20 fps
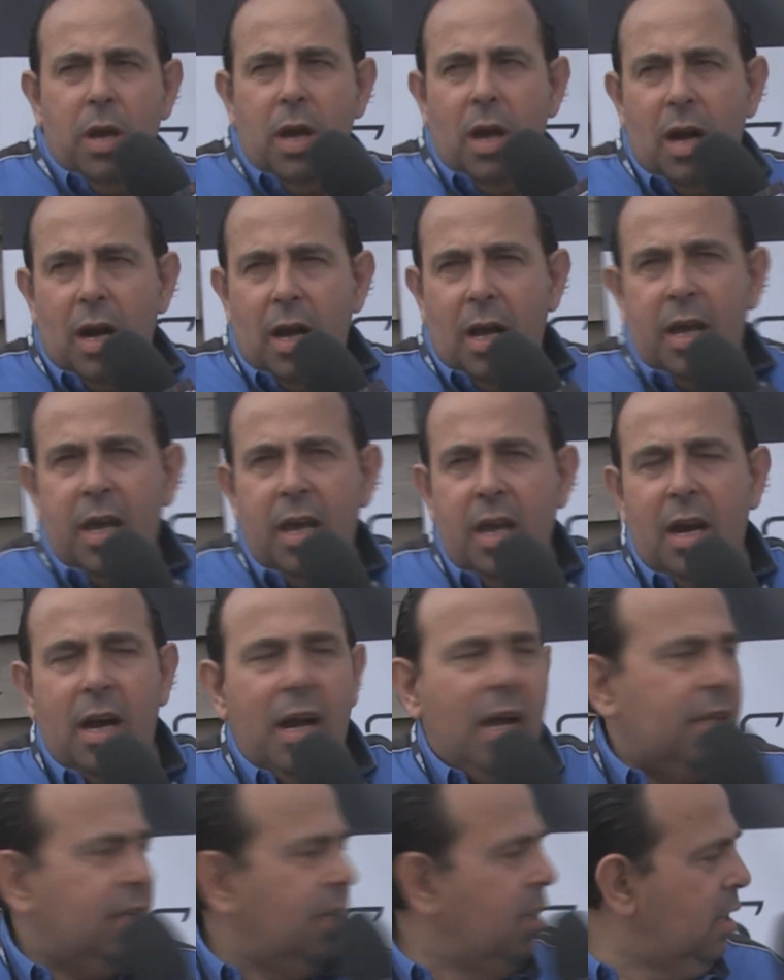we are here
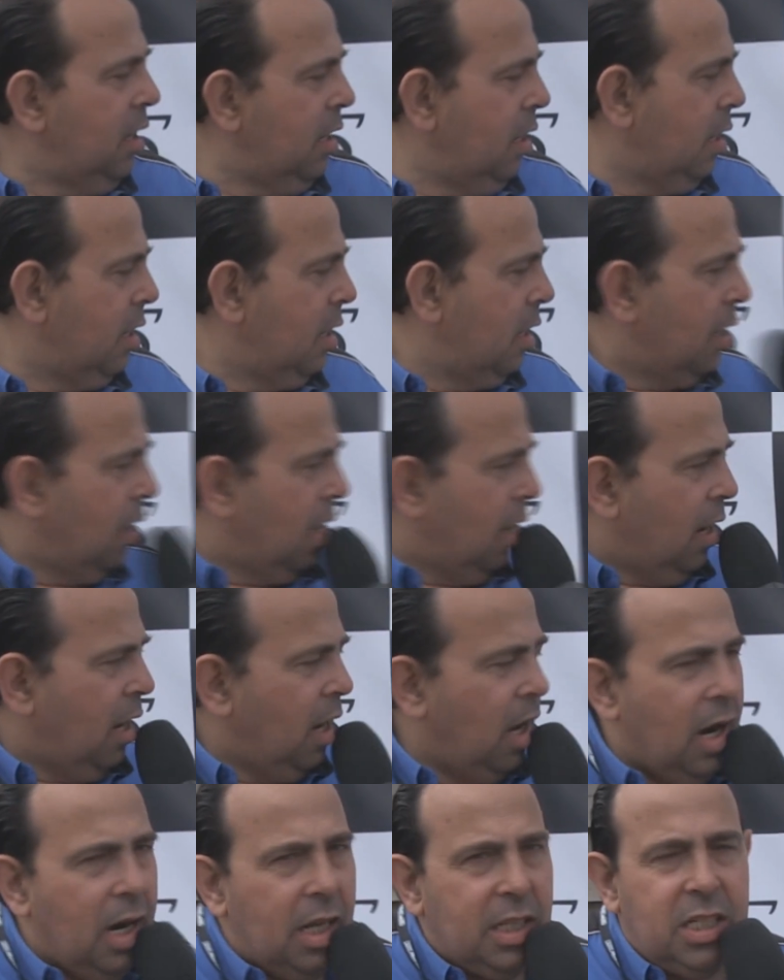at
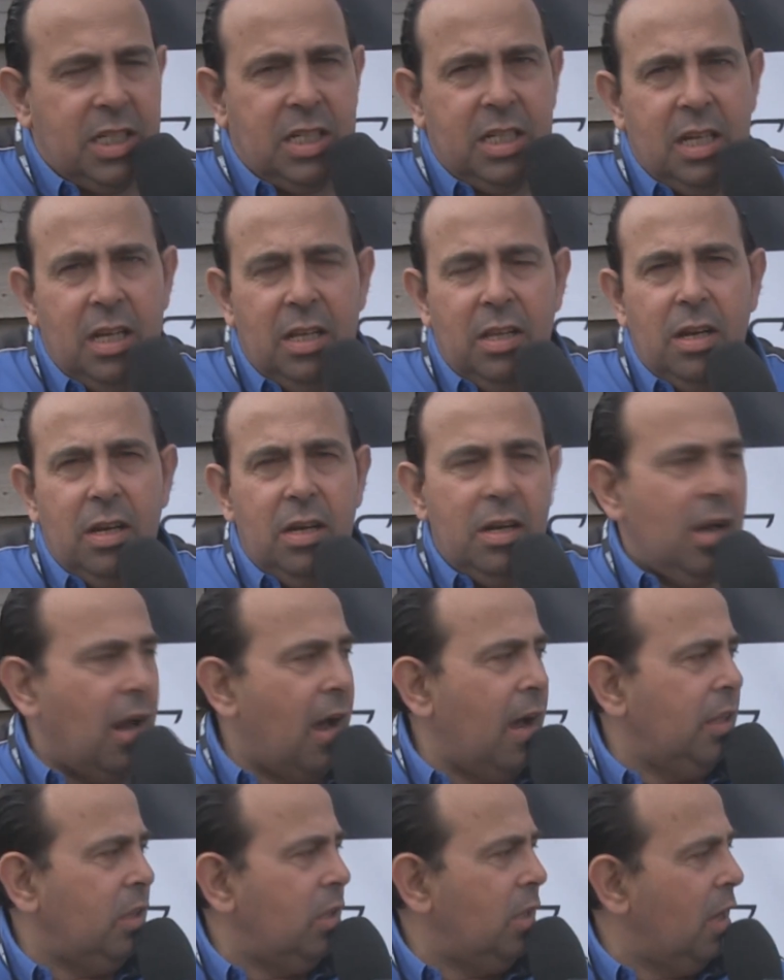Herts in the
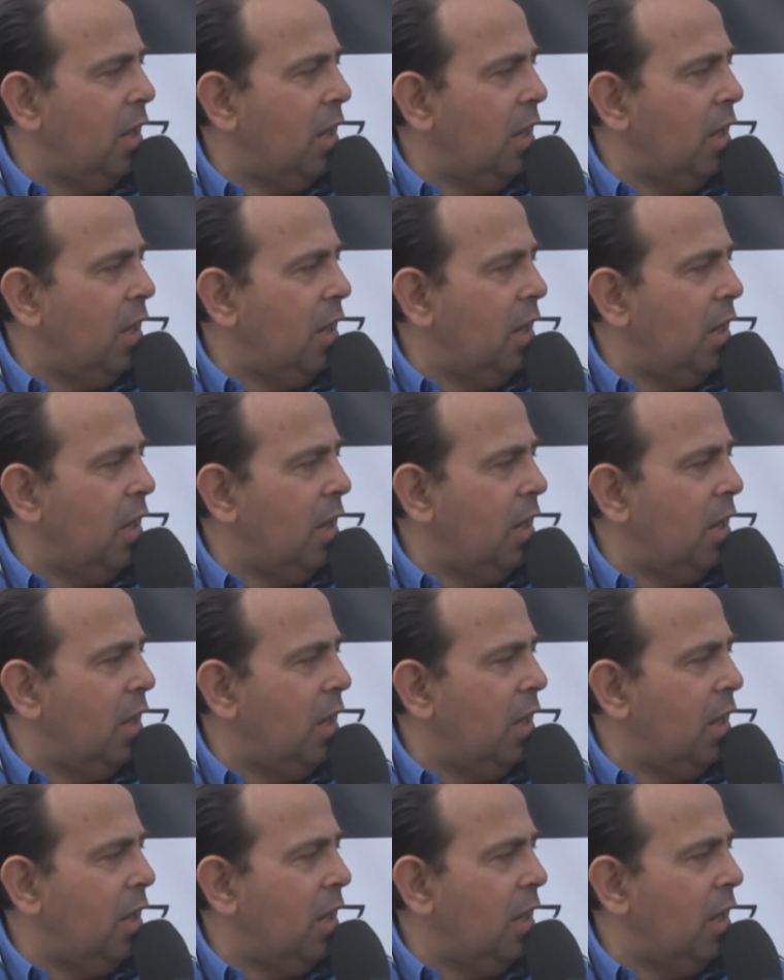Night